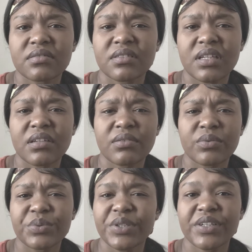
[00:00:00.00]
like
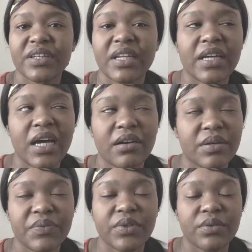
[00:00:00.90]
where like i don't
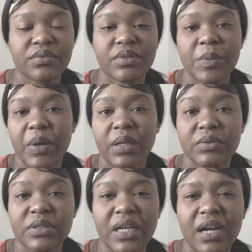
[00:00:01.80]
even know he probably
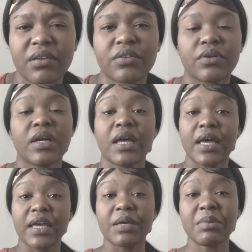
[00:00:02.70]
was i don't know
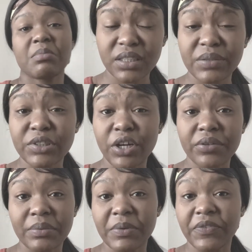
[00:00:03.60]
it made me feel was
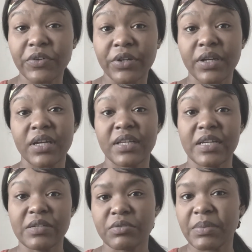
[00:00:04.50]
arguing before
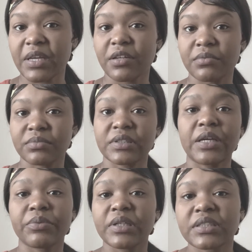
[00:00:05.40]
that's what made him say
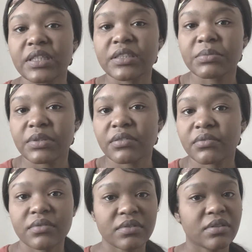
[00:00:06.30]
what he said to me
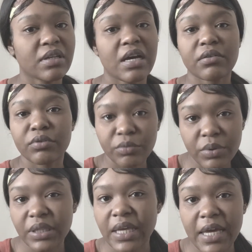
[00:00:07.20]
i don't know
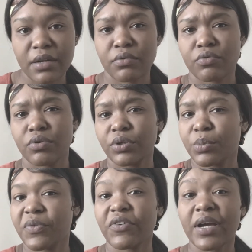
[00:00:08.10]
what they had up going on
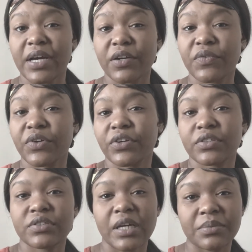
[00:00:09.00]
before i got over there
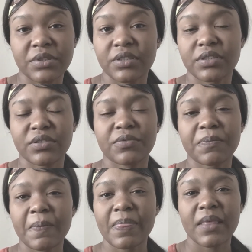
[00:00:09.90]
type junk so
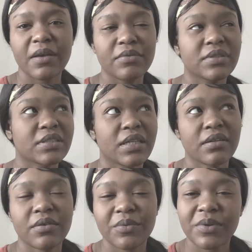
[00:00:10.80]
it was just
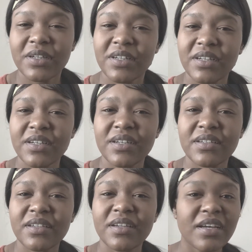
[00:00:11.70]
like what
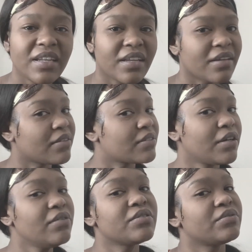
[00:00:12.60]
like
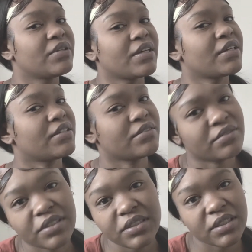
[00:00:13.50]
don't do that and
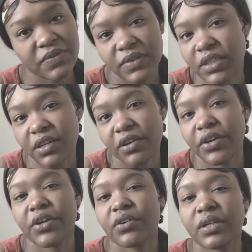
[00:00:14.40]
she just did her
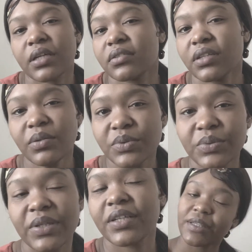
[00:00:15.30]
hair like don't do
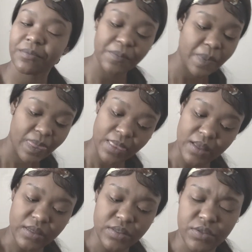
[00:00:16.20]
that like,
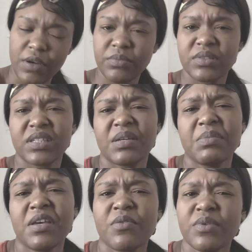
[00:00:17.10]
so i'm just like
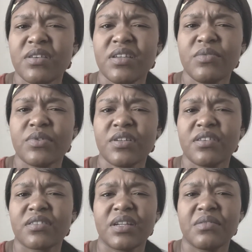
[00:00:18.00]
man what he
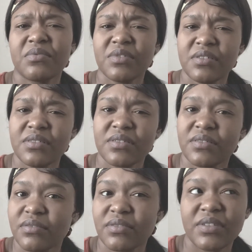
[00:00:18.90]
weird like what
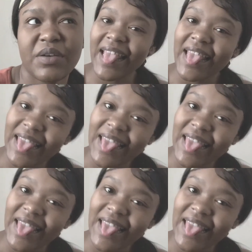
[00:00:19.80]
like